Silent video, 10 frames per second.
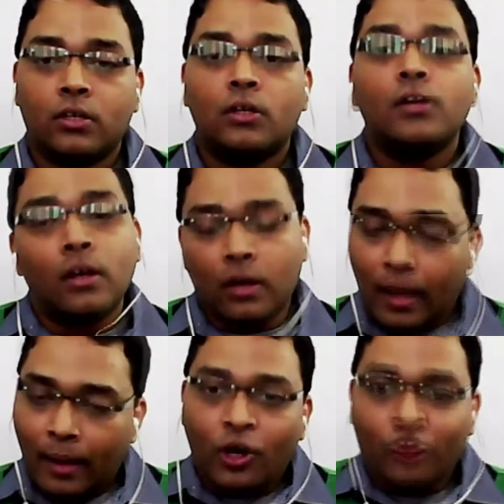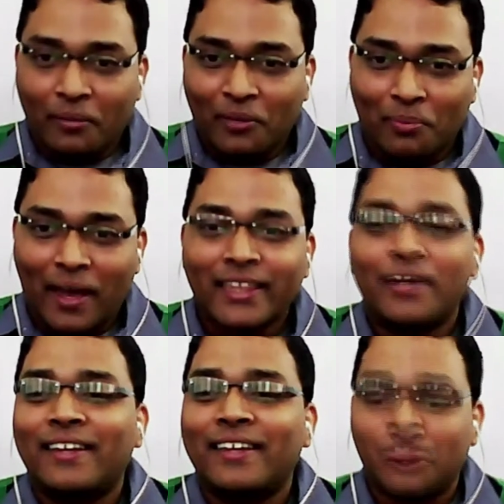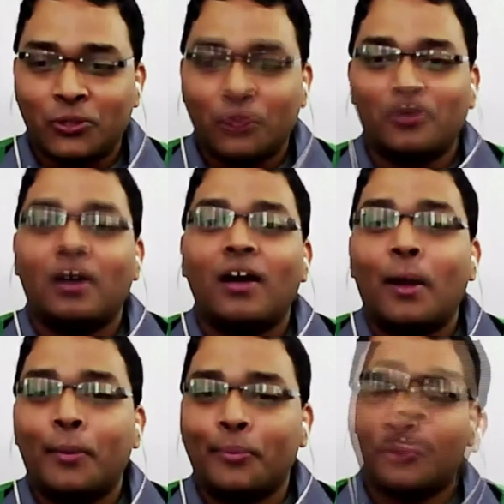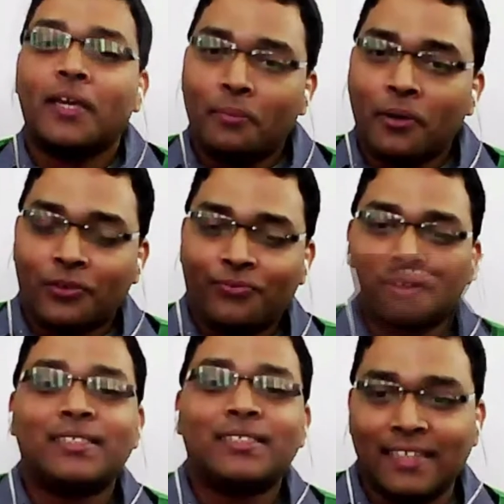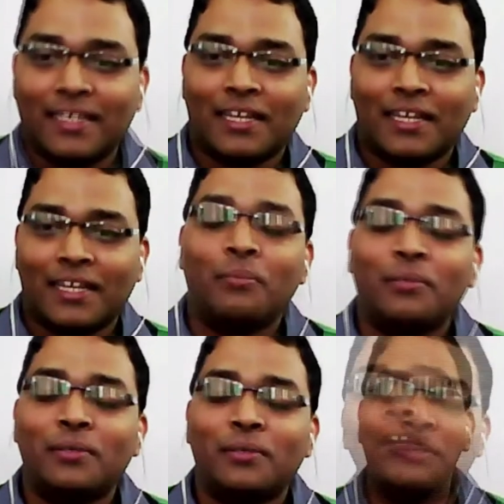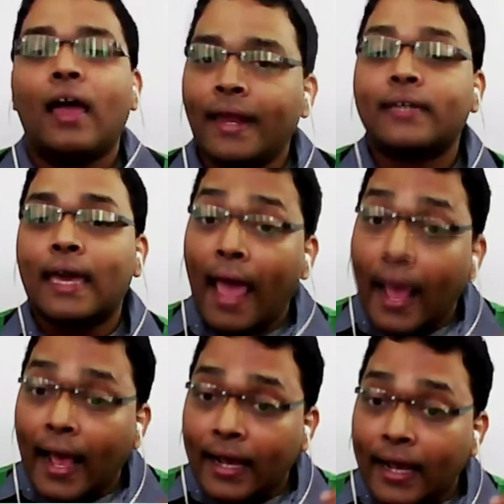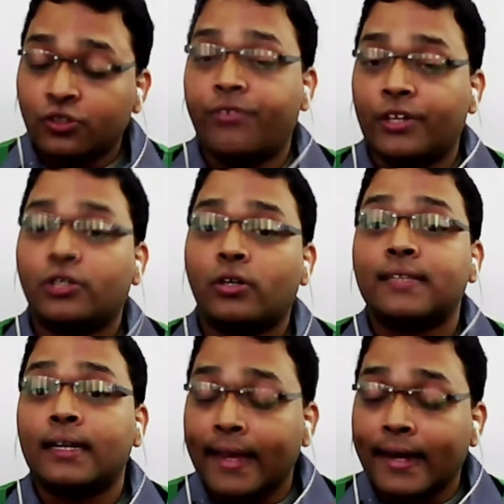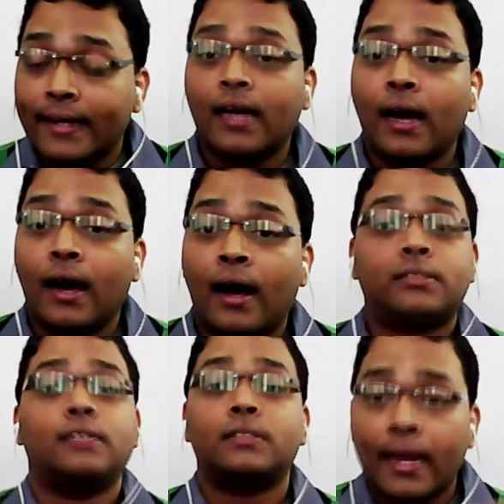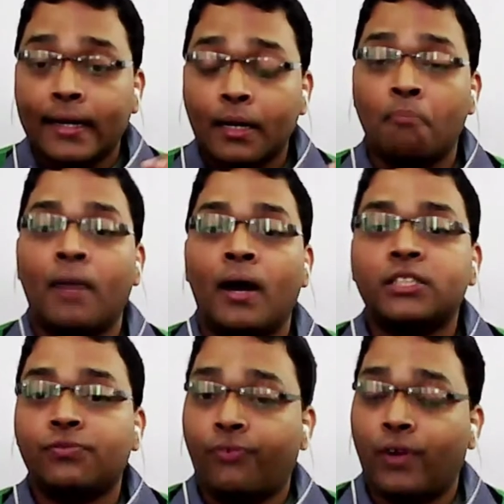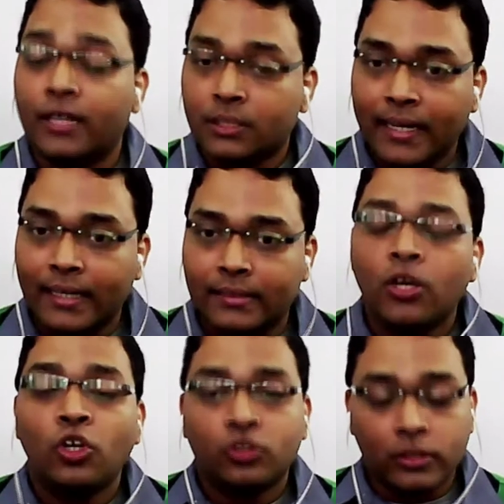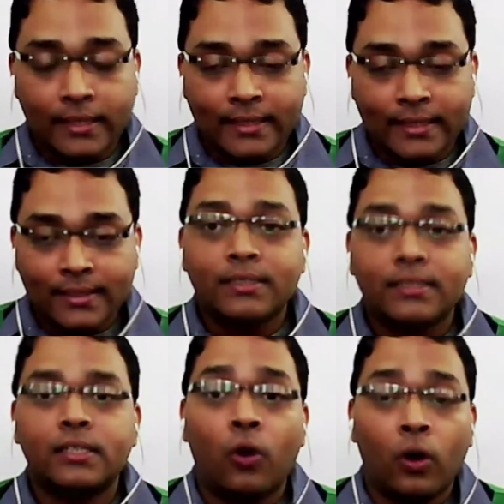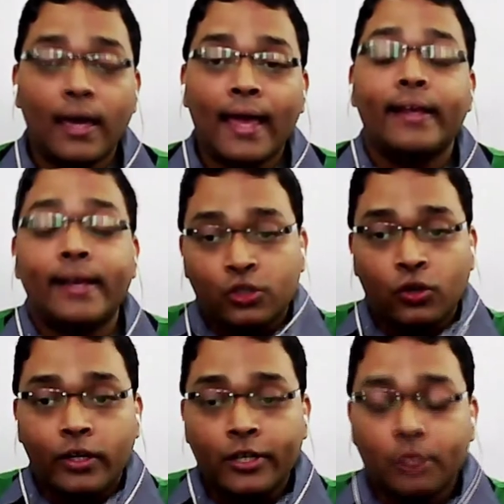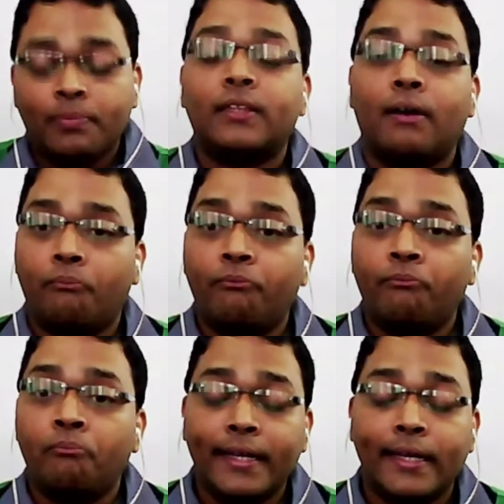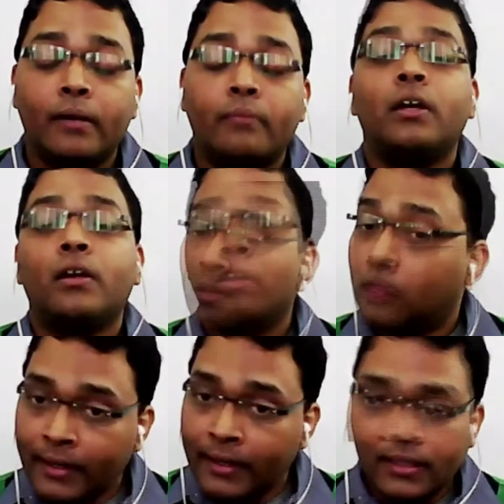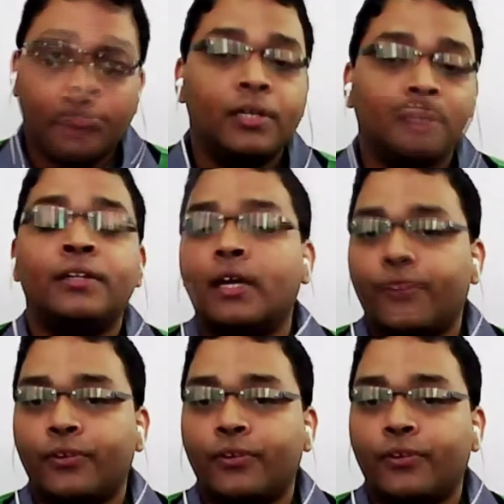I'm not talking about mathematics though, I'm talking about physics and chemistry, and you can actually visualize and get the answers at a much faster pace. So that's the reason online is going to be the medium in the near future.